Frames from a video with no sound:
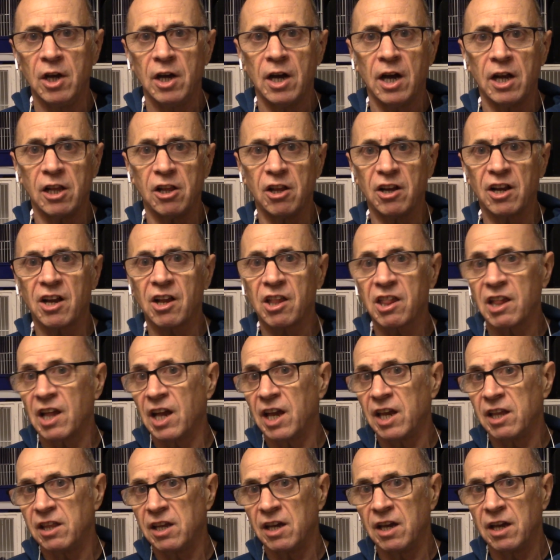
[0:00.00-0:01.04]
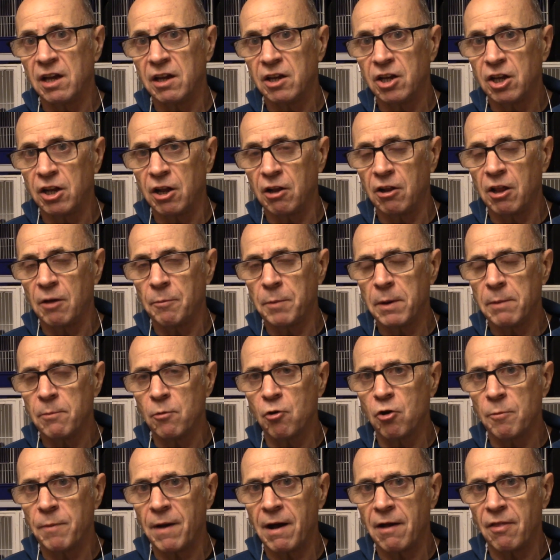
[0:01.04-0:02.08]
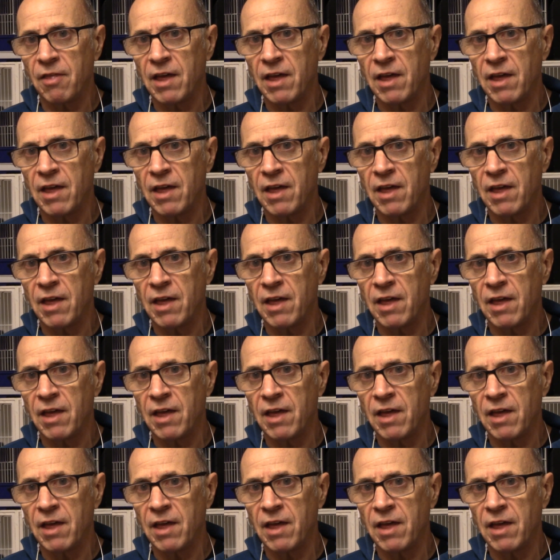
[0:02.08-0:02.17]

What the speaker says: And like I say, there'll be more about